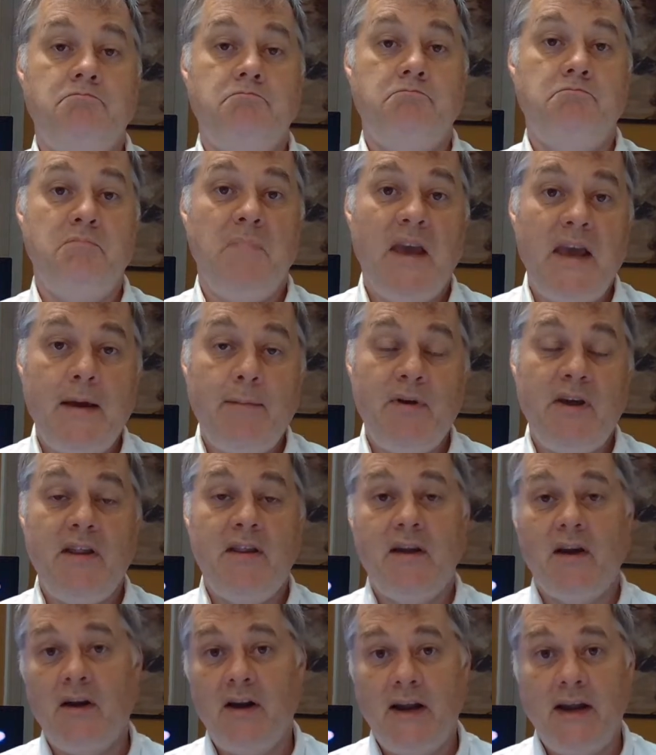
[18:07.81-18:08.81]
Maybe
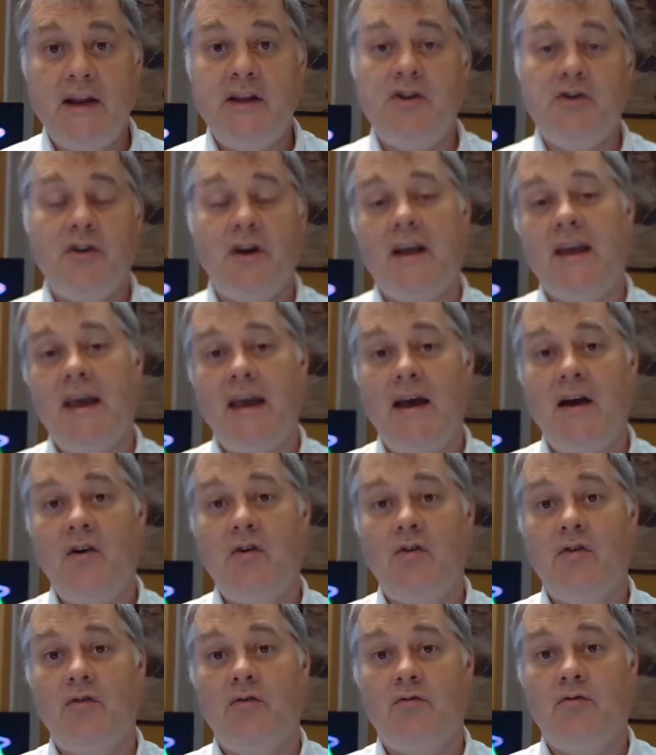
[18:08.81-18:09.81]
they're in your
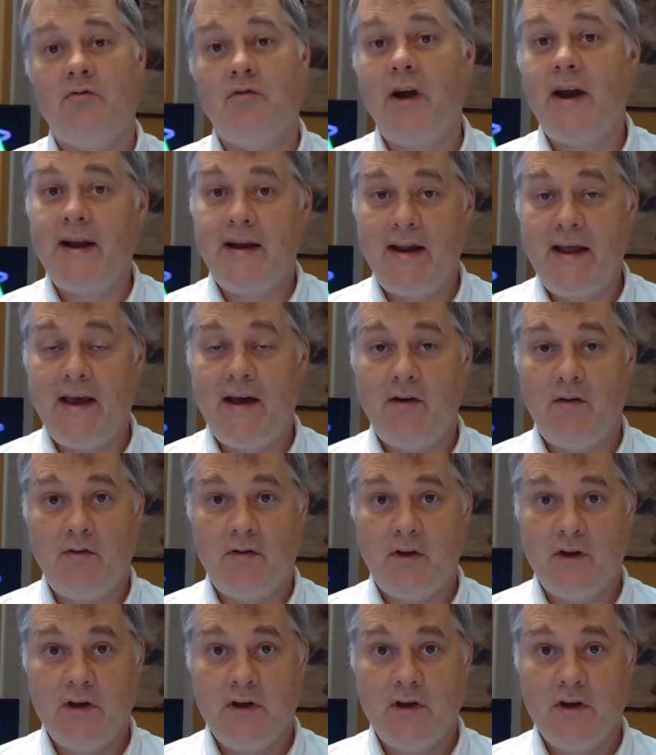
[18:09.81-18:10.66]
account right now.